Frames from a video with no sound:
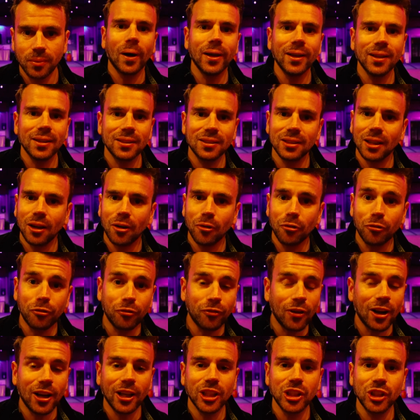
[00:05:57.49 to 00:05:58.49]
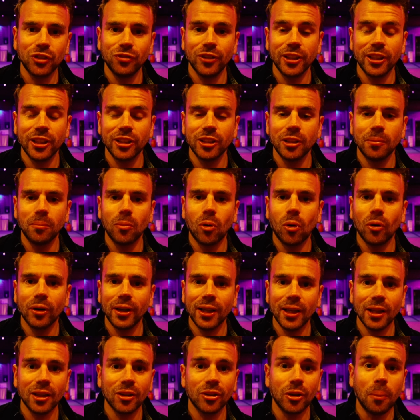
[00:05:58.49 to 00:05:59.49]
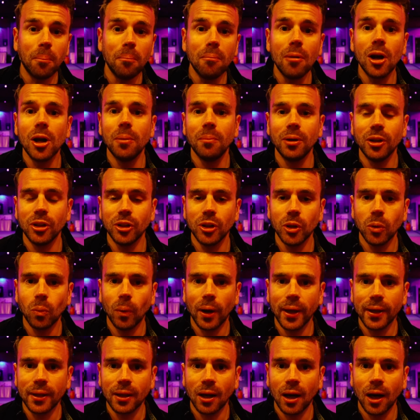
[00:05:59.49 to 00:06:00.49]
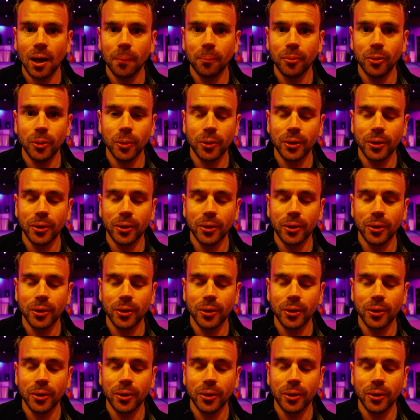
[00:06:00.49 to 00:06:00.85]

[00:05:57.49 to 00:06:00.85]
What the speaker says: weigh yourself first thing in the morning, the moment you wake up.